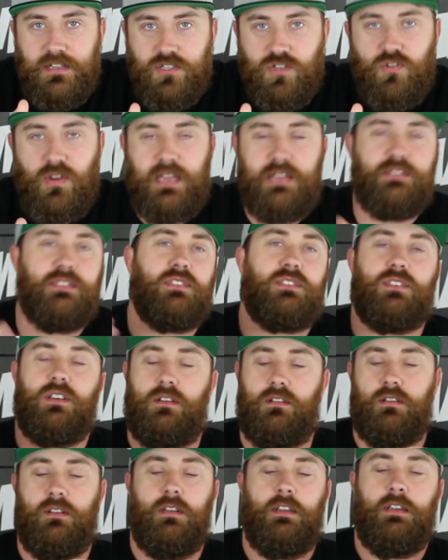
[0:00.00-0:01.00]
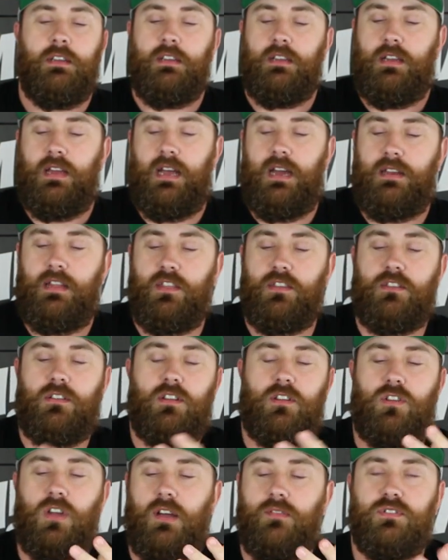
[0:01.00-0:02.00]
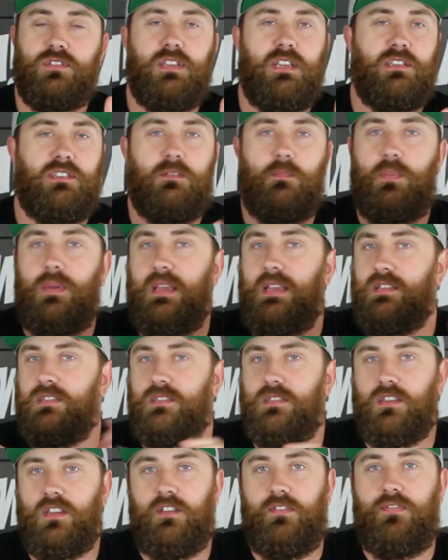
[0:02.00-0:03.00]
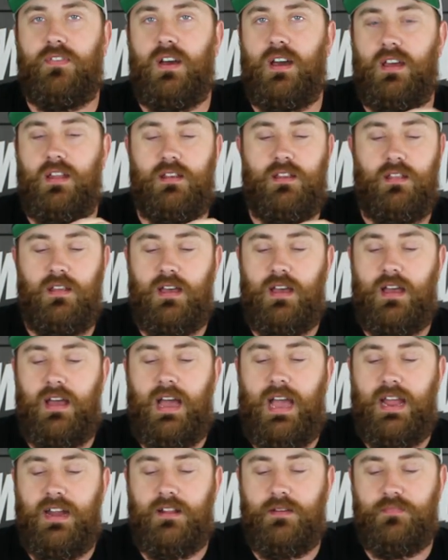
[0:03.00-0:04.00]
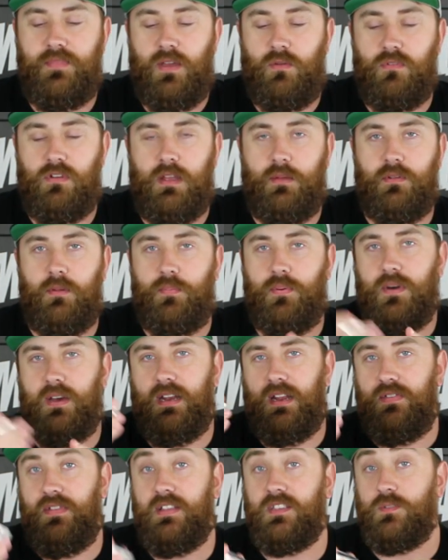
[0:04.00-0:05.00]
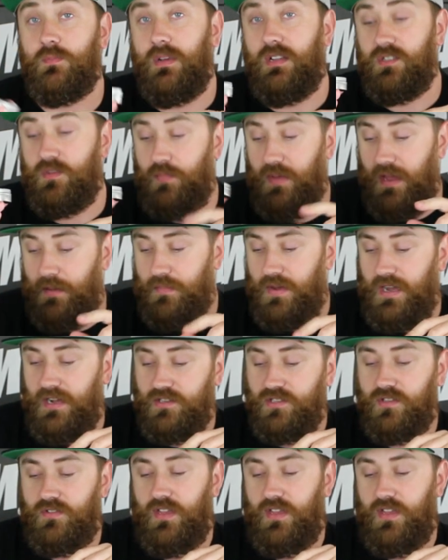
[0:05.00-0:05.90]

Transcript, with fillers: It's crazy. So uh, another good conversation piece, good fun uh, item that we were able to put in this month's BAM box.